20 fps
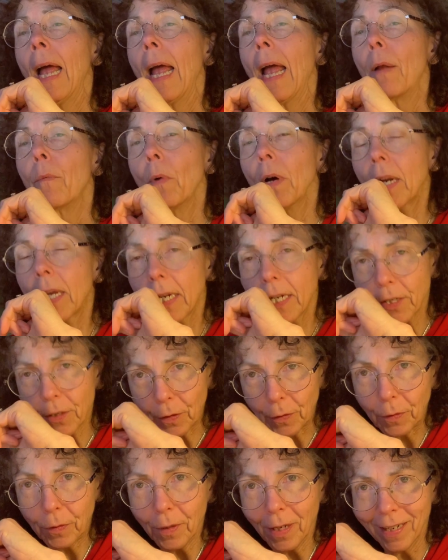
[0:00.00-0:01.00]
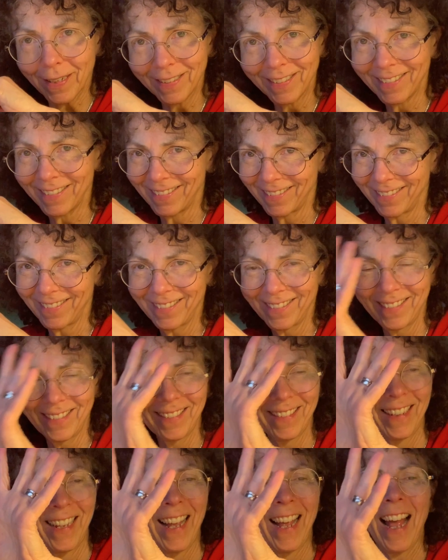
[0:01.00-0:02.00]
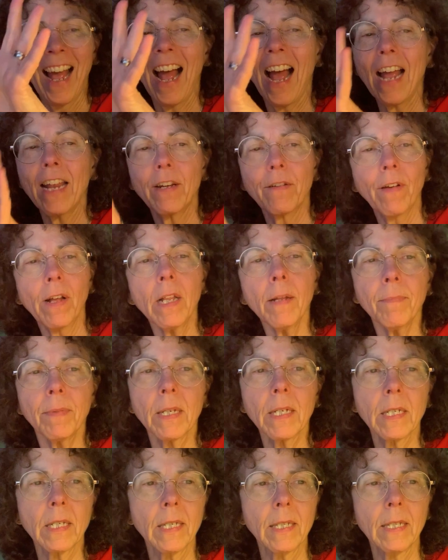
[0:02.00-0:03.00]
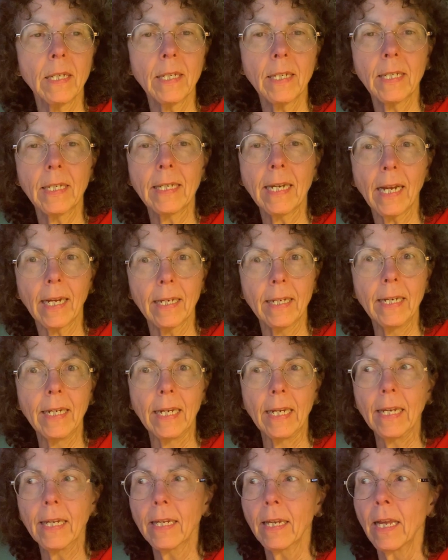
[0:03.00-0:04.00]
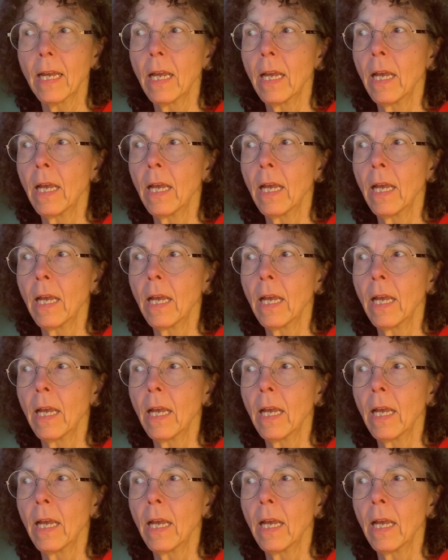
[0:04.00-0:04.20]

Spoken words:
And what I do, I developed this technique